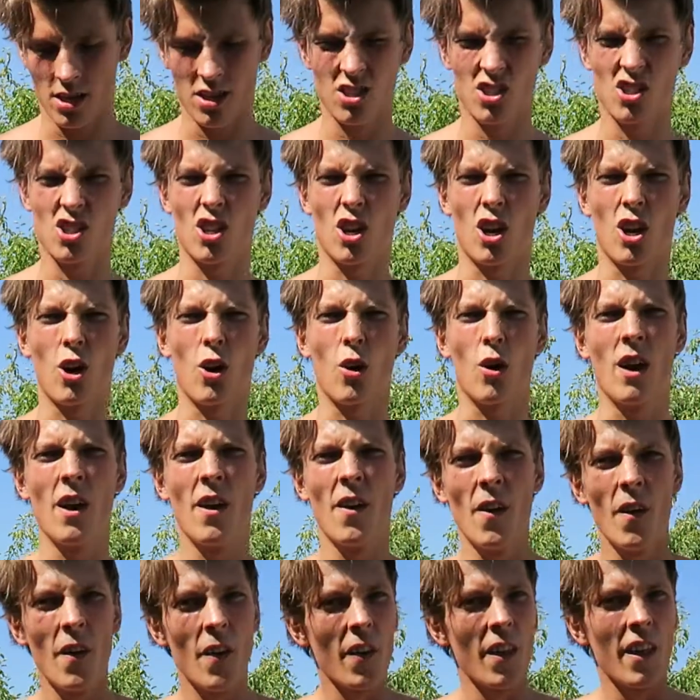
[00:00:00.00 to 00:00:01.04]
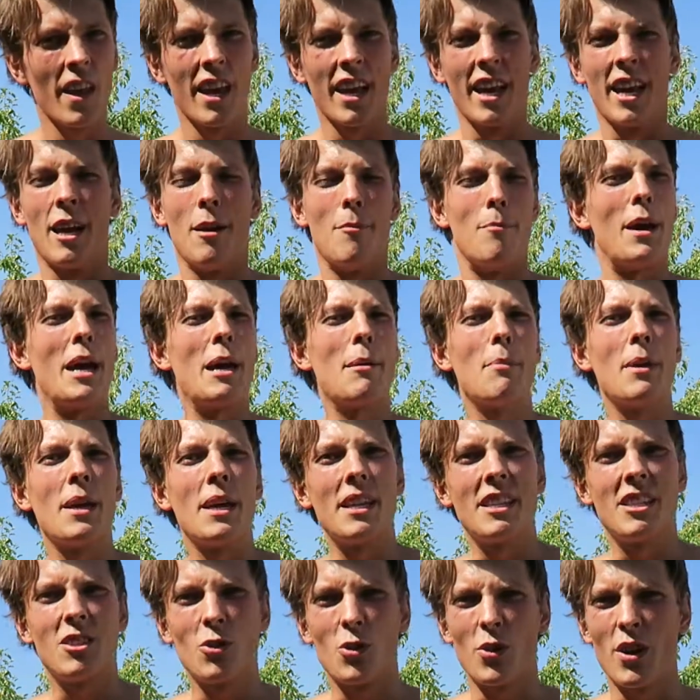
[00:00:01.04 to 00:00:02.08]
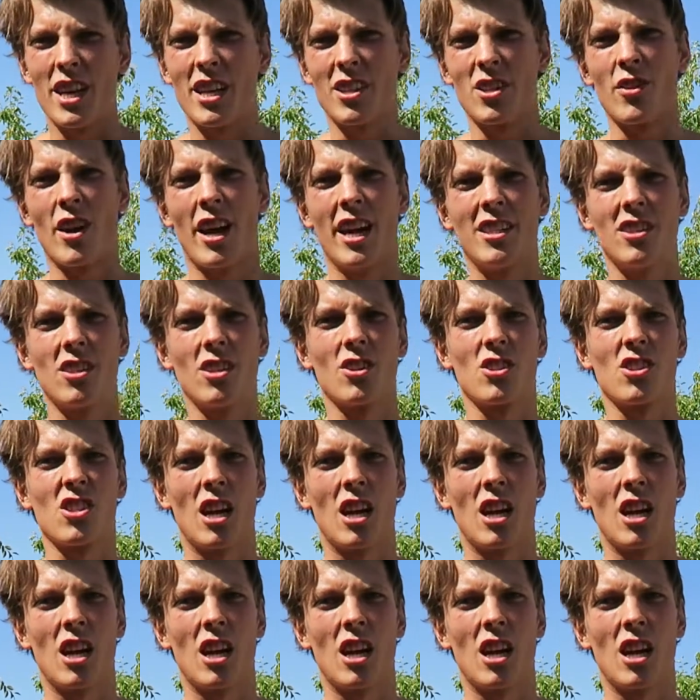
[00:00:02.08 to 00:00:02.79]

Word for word: So maybe Durianrider